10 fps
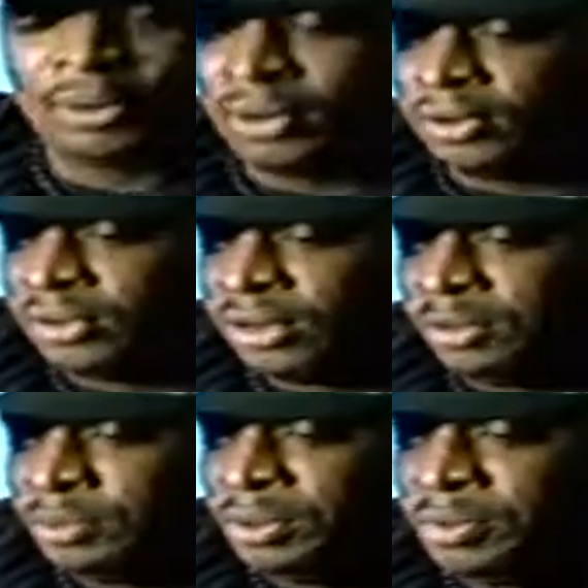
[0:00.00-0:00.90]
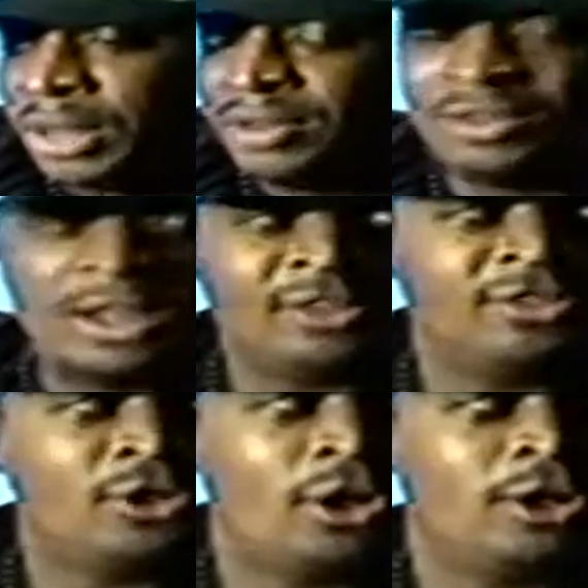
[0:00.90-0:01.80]
but also there's people like John
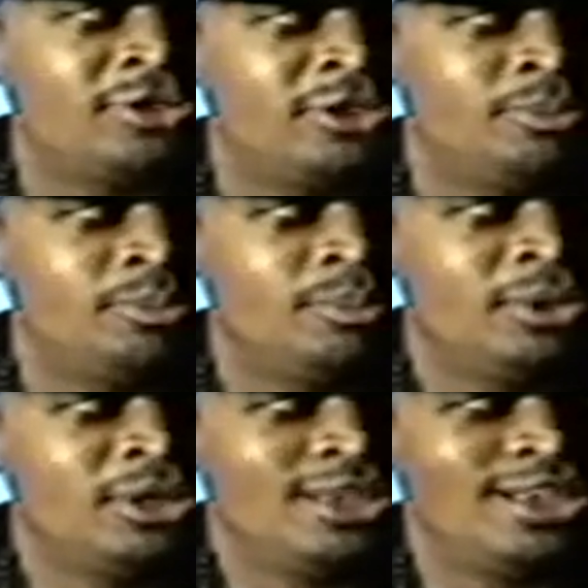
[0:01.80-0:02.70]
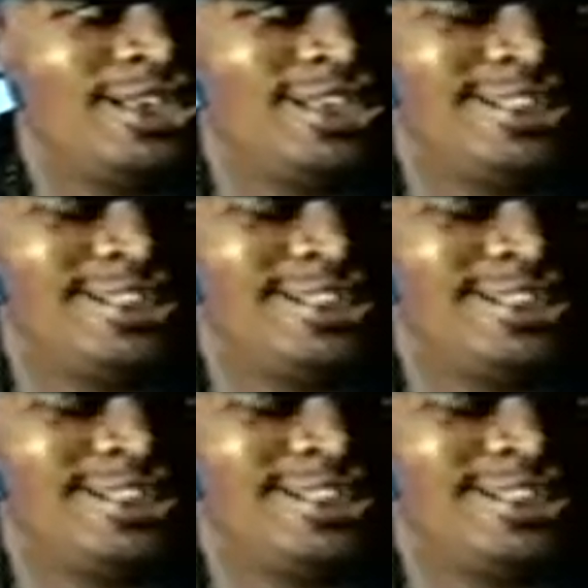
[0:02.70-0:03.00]
Starks and,